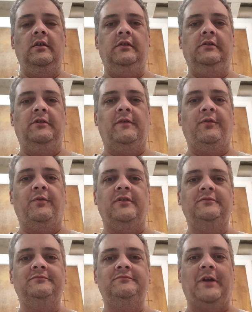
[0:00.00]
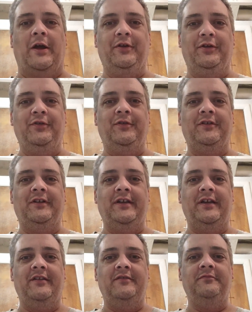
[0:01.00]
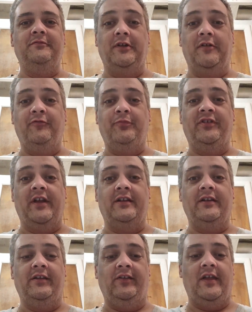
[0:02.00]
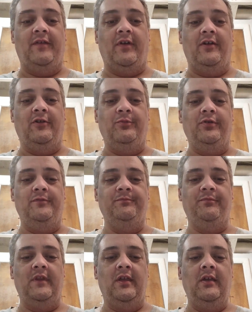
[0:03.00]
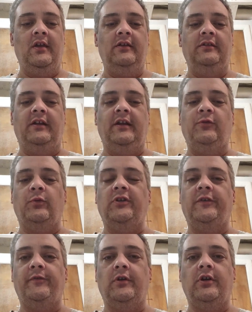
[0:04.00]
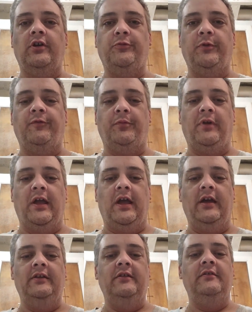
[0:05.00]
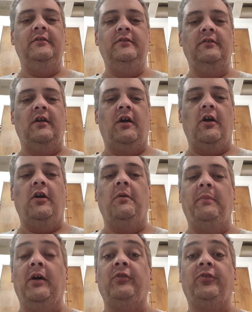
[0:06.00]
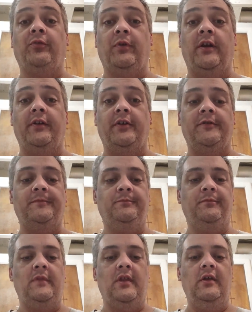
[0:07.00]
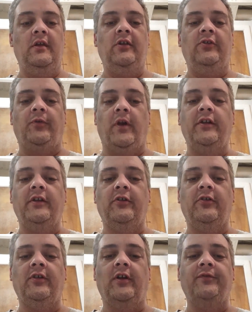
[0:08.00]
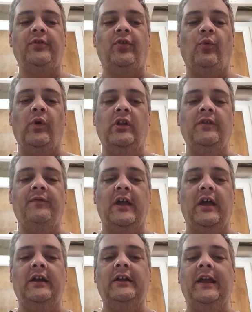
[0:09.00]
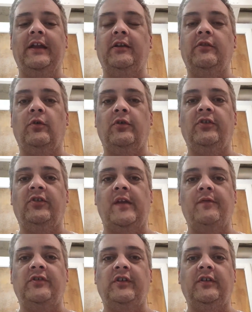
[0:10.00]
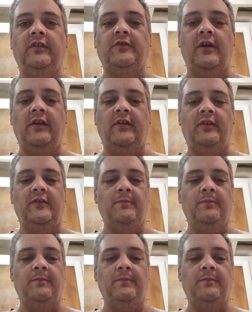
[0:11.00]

Hello everyone, how are you doing today? Loved, protected, and safe, I hope. Today's words of encouragement from God are about surrender. Surrendering yourself to the will of God and our Lord and Savior Jesus Christ.